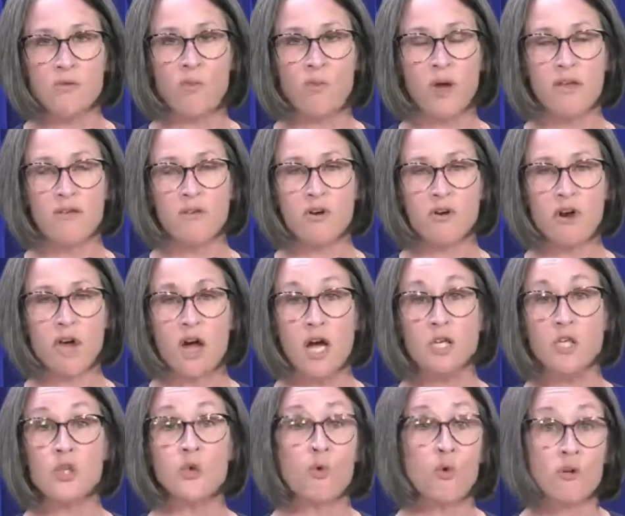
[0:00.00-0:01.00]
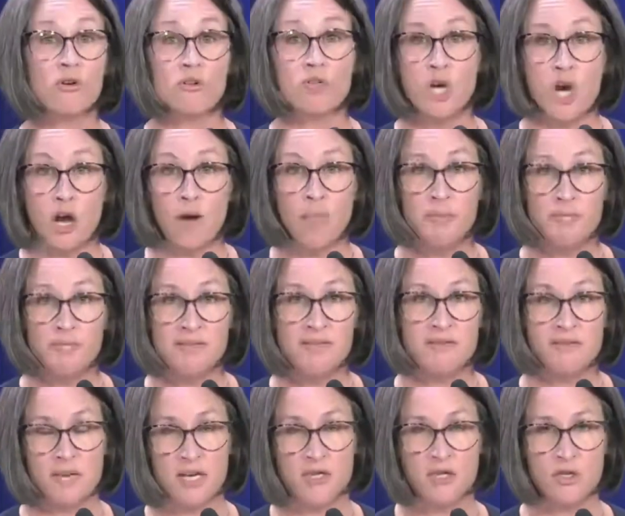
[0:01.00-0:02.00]
whether or not your job is
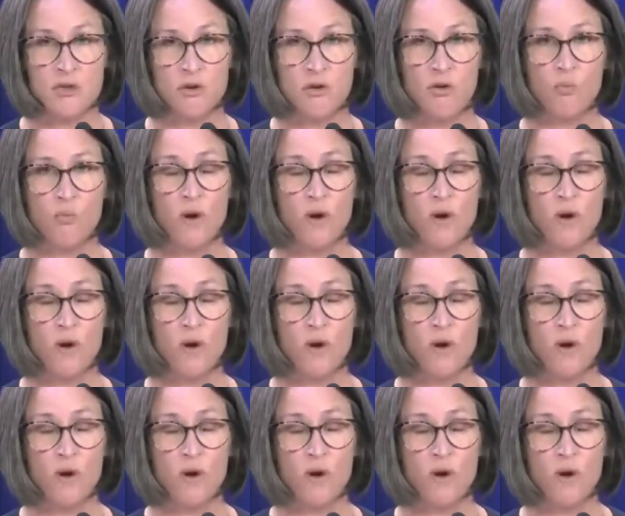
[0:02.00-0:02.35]
essential,